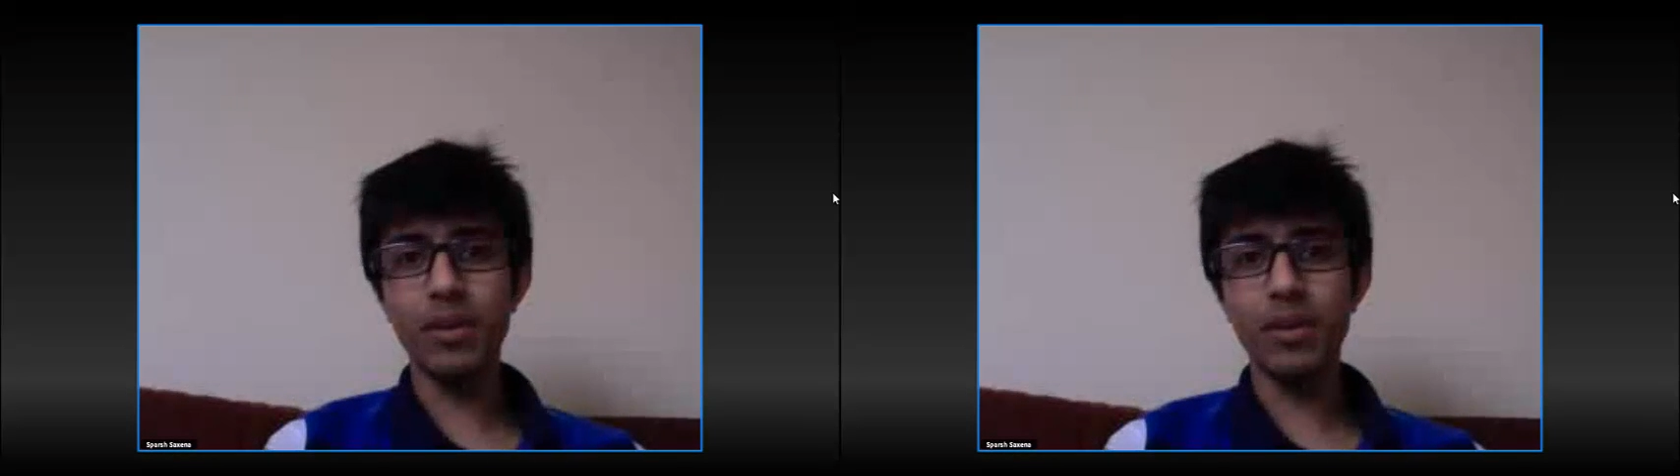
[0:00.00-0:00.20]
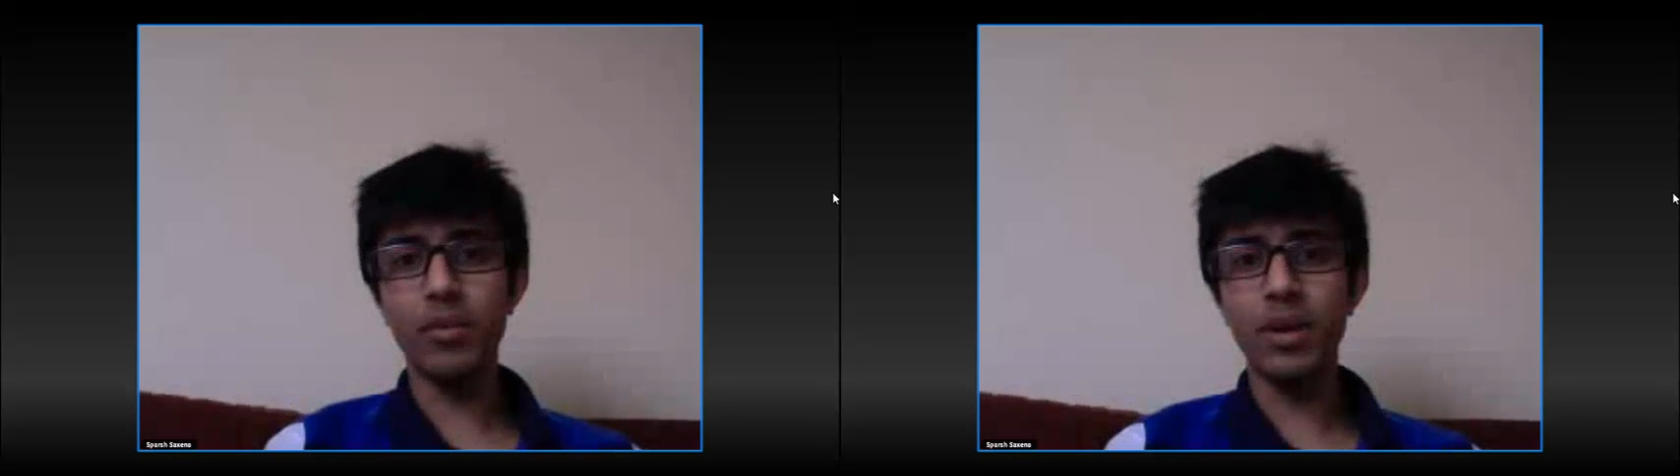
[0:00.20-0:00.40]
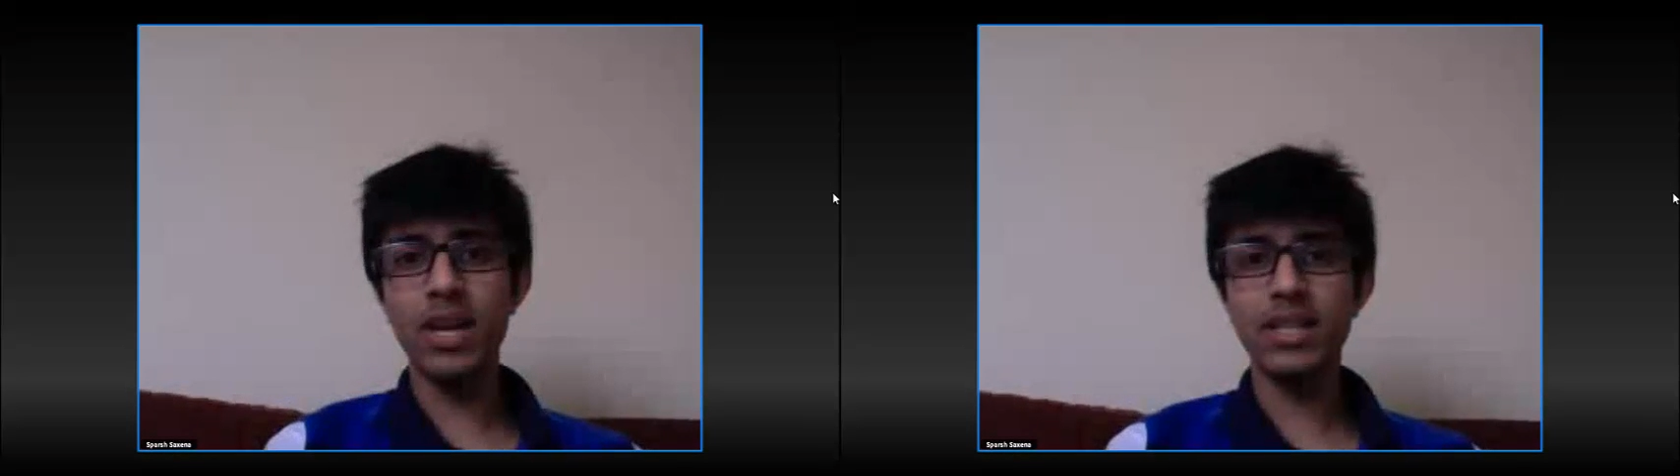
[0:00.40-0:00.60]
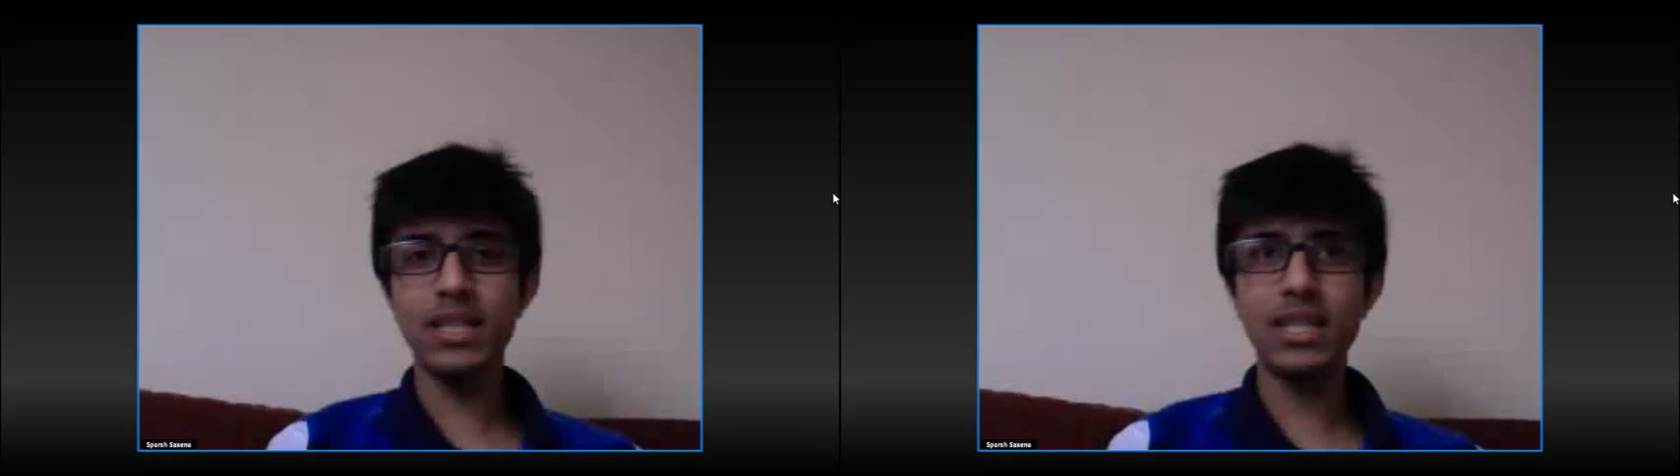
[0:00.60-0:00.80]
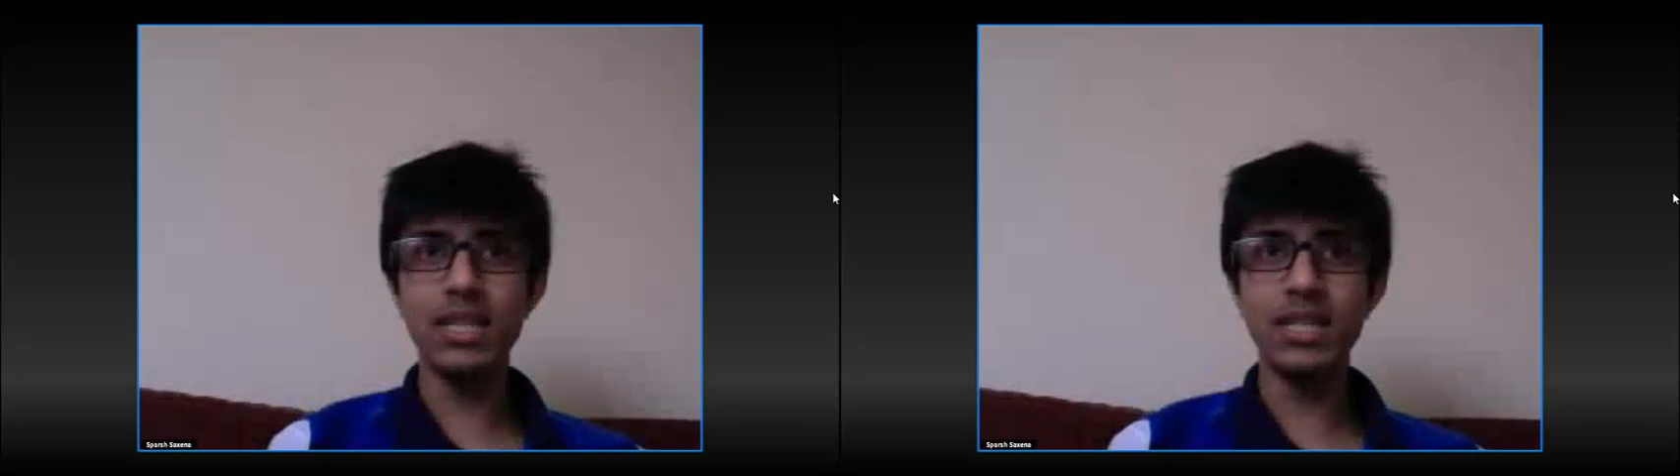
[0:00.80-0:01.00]
for my
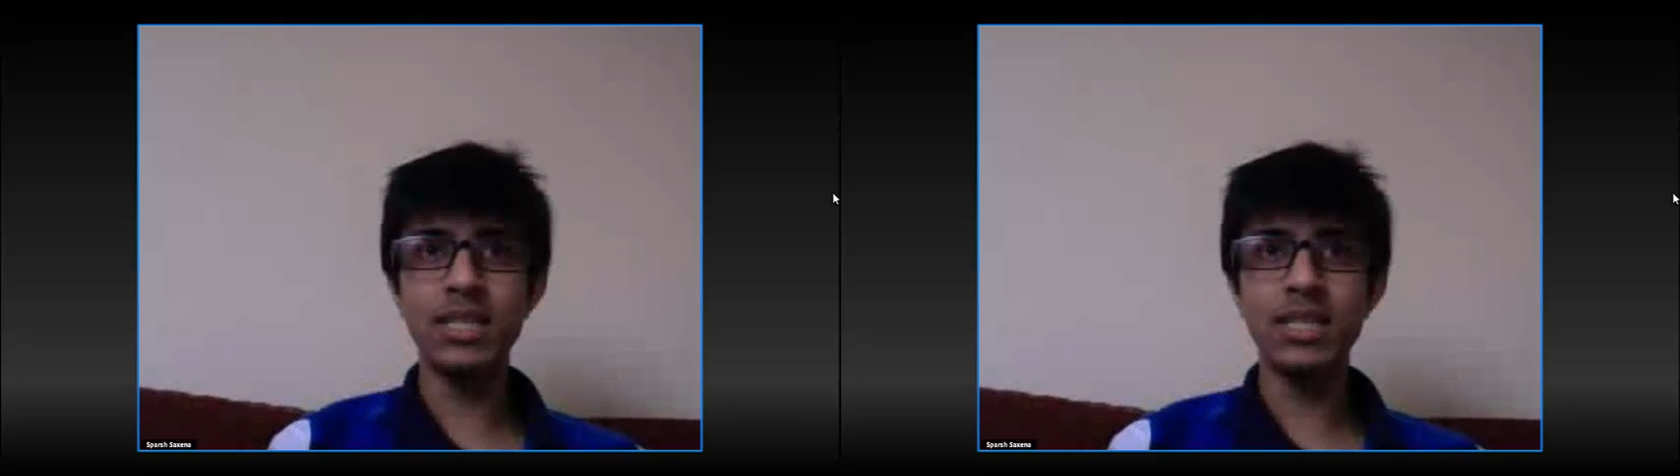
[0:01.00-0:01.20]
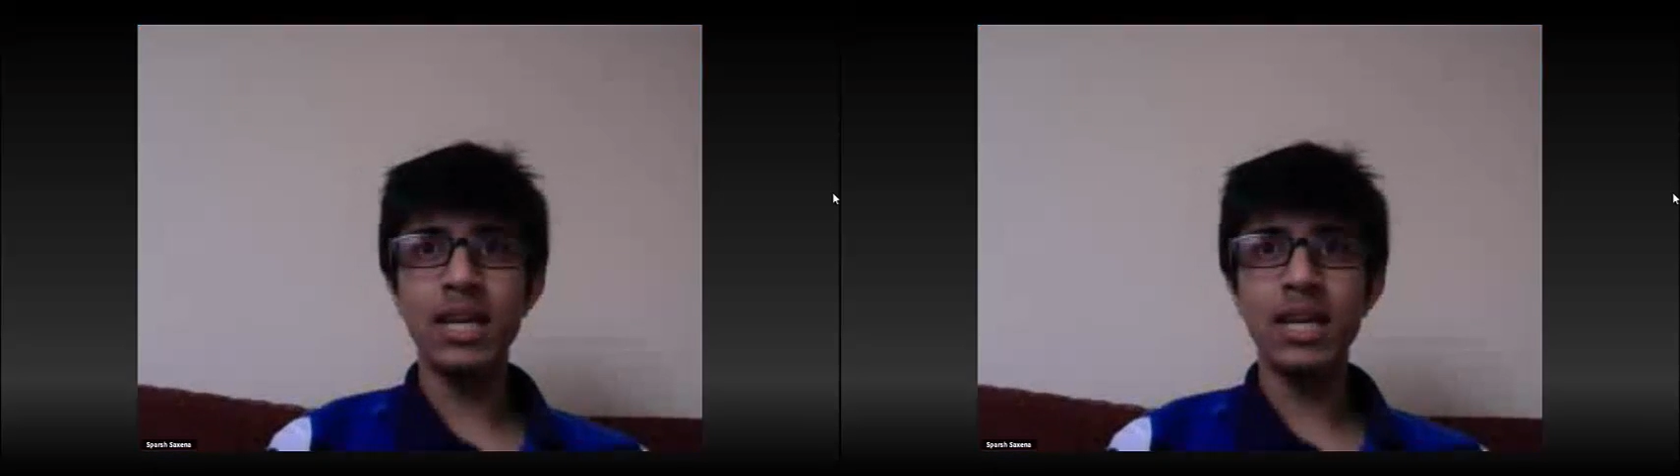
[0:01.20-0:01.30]
SATs.